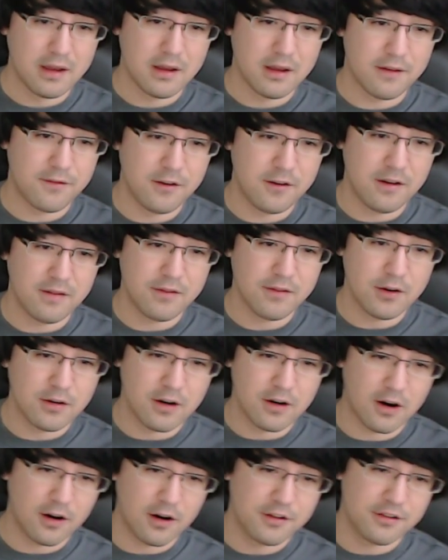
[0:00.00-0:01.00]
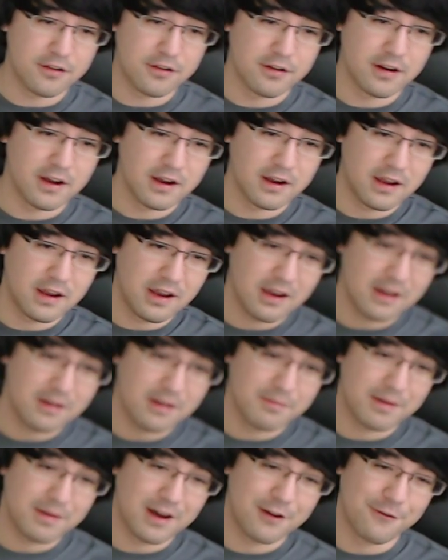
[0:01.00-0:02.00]
If you have no cards in your deck, hand
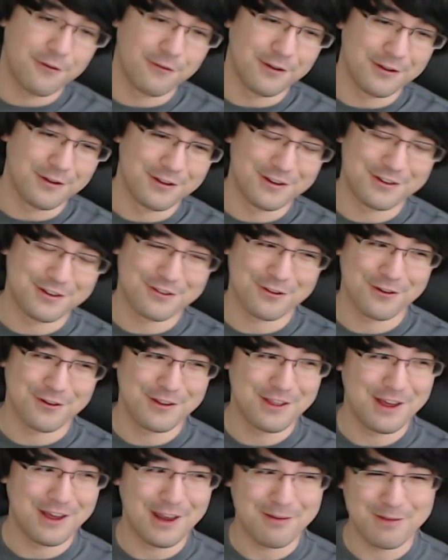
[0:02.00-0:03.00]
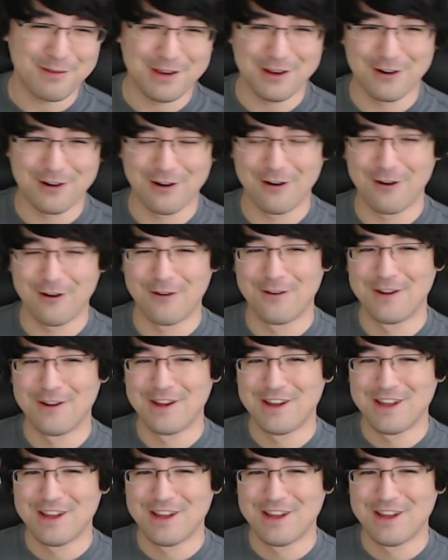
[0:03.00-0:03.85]
and battlefield, destroy the enemy hero.